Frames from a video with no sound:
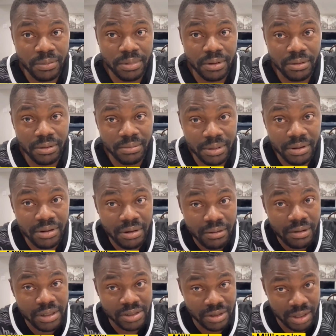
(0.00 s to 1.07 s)
them. You know
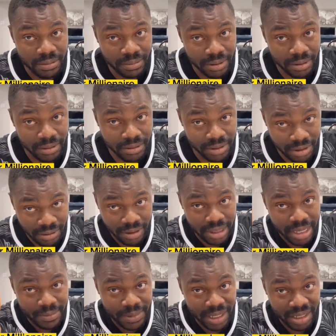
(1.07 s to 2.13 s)
what I mean?
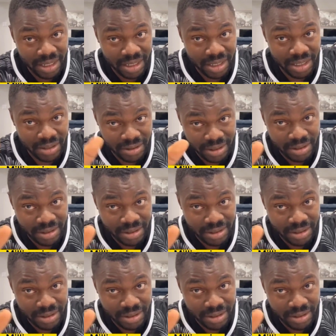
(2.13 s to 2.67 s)
Somebody say the good.